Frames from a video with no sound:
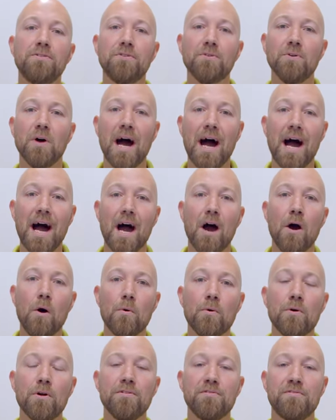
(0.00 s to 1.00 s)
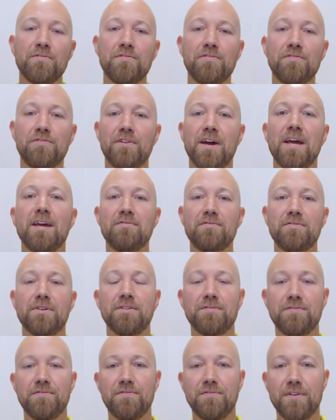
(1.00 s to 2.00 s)
to our
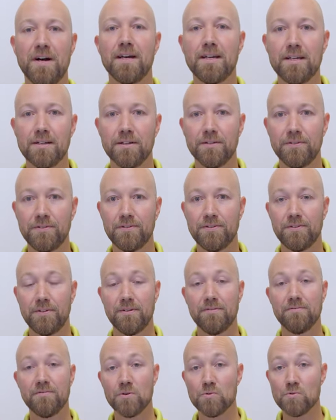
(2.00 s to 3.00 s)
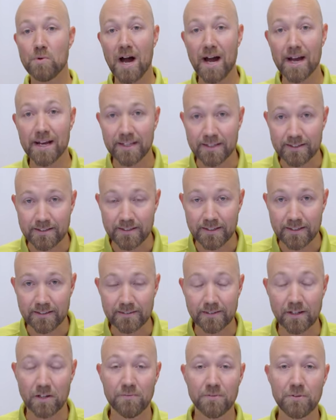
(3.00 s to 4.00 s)
favorite ficus
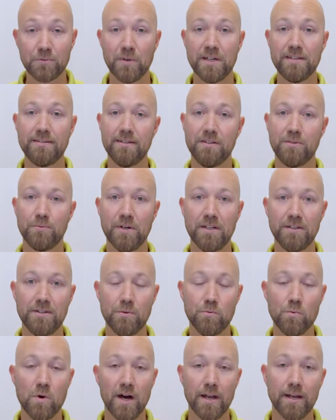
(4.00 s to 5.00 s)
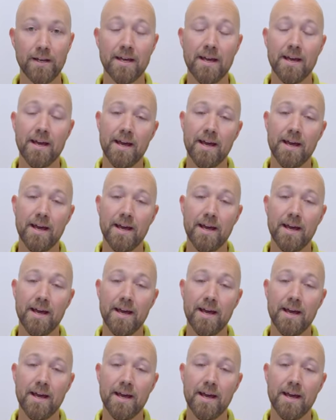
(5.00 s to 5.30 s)
varieties of 2021.